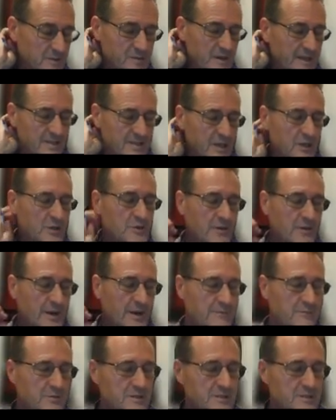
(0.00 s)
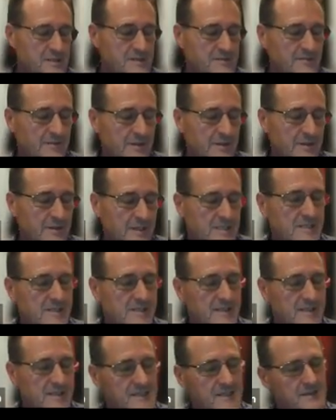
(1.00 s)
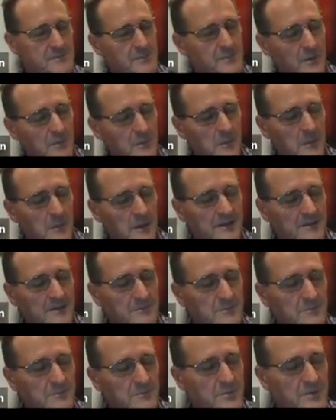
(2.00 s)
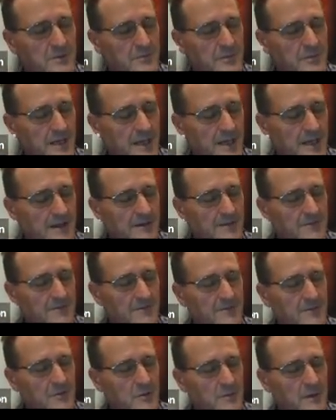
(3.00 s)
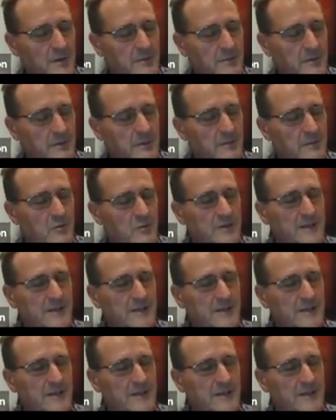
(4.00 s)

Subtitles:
foothills around Dotarat, which is a village that's probably 3,500 or maybe a bit